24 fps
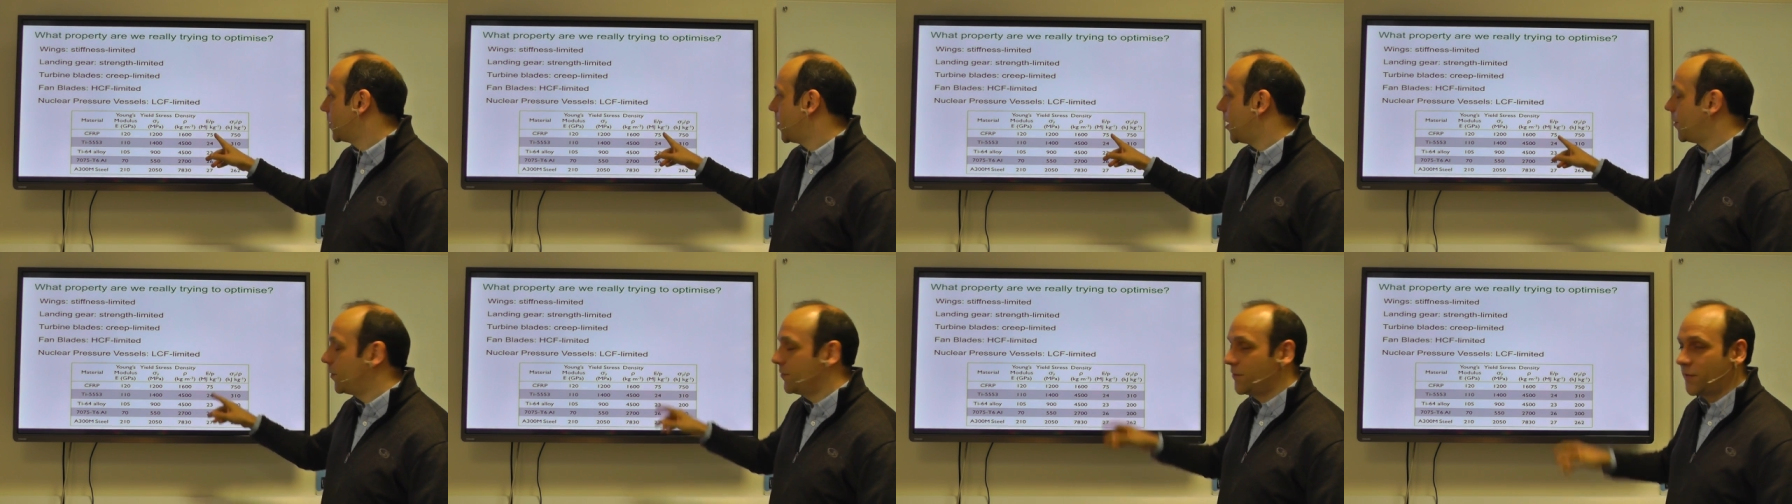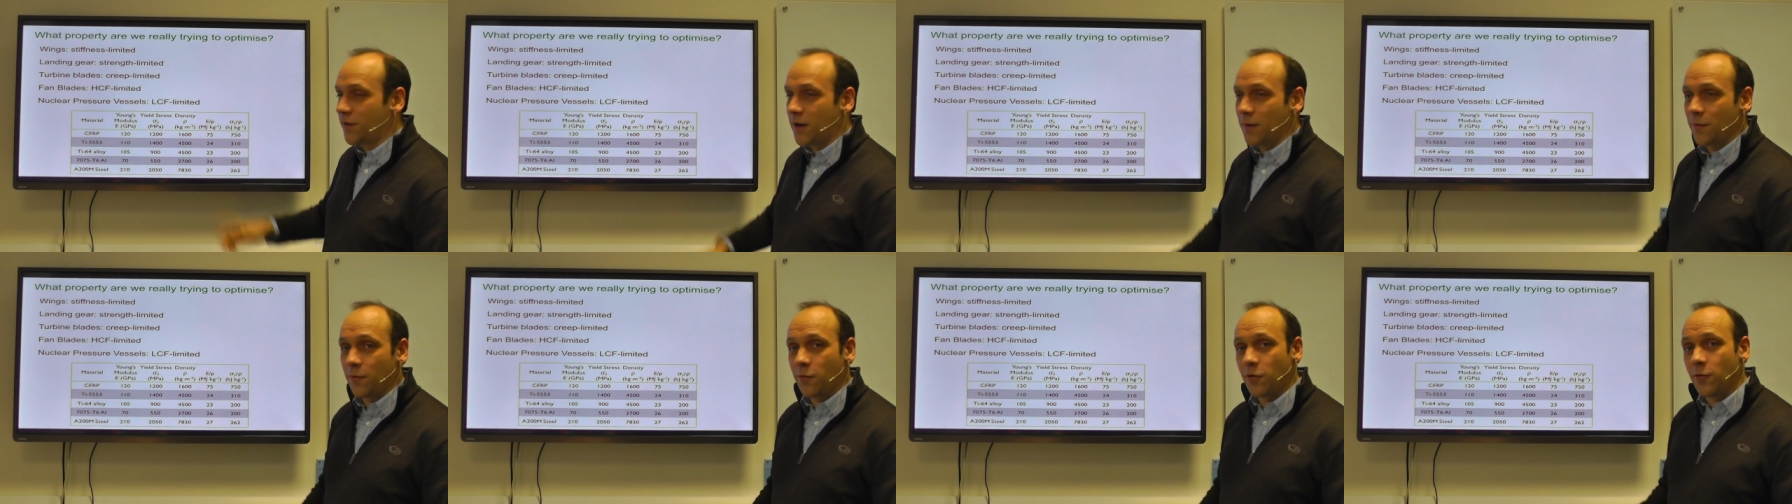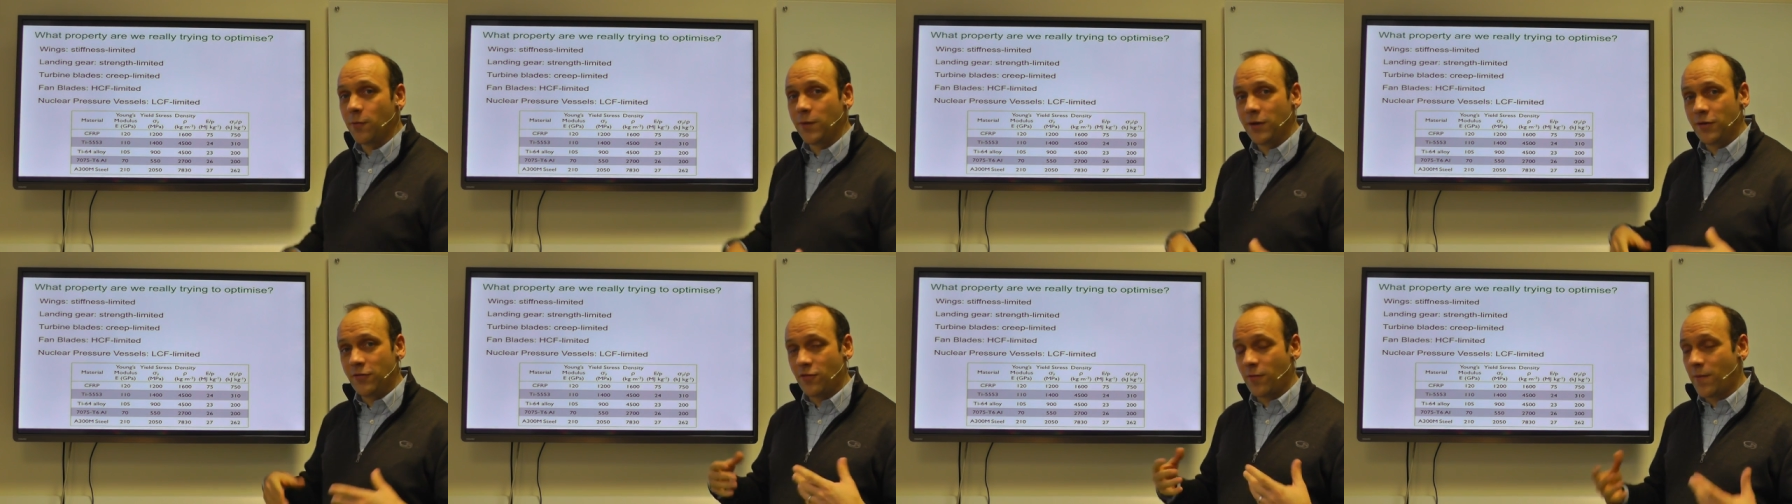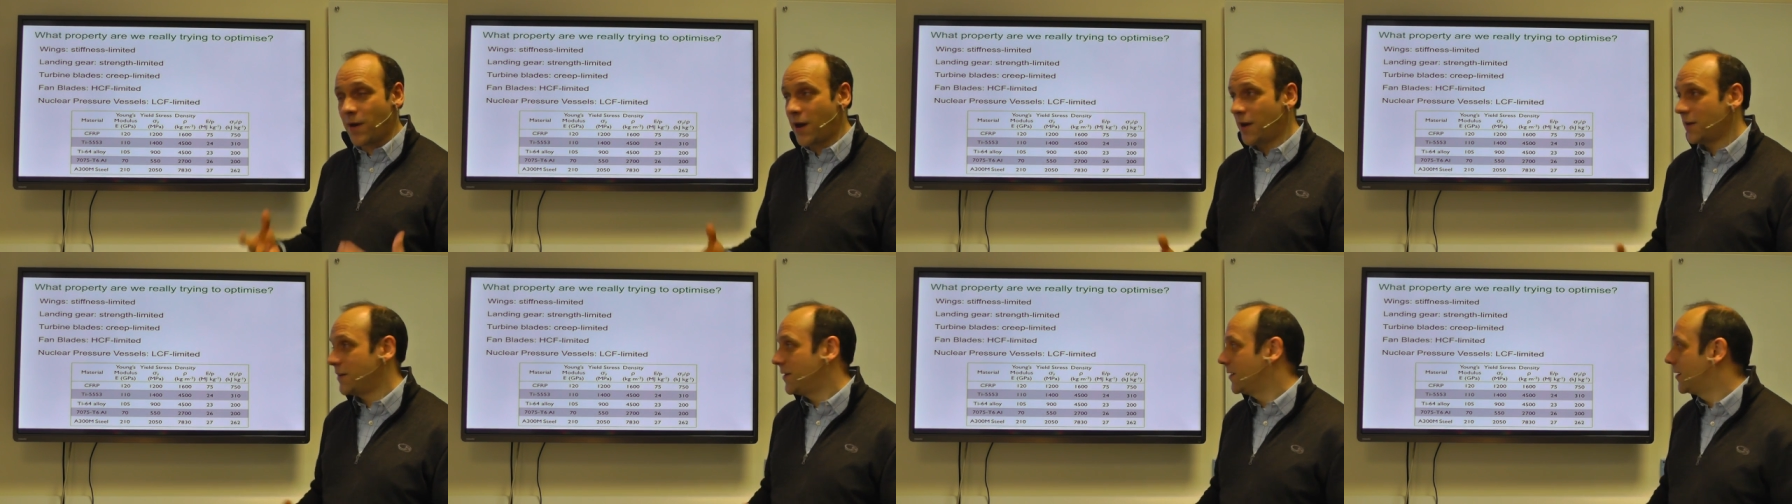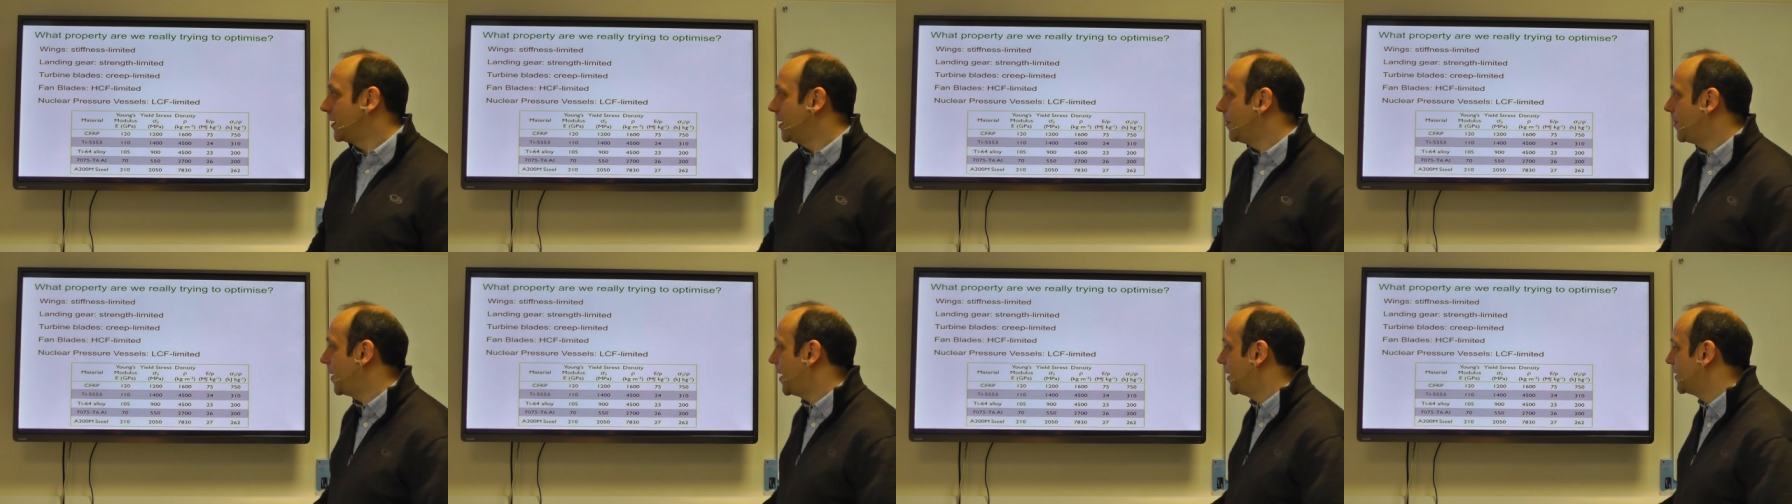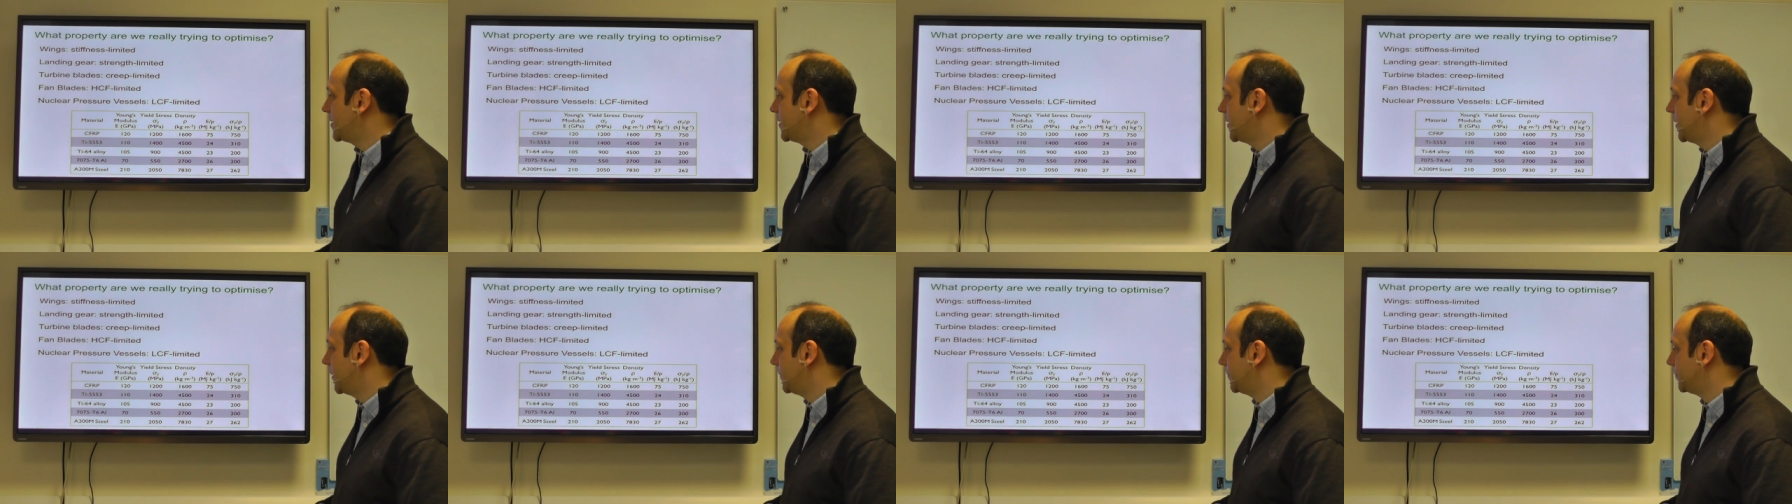carbon fibre will be dramatically
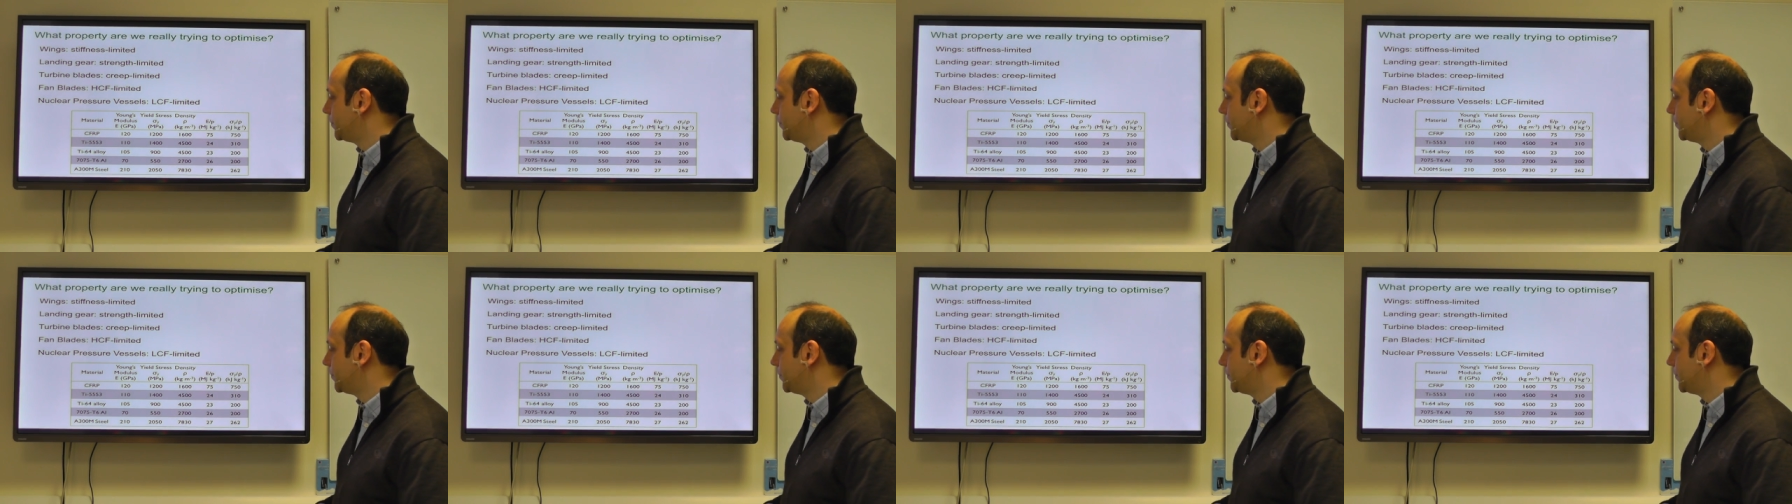better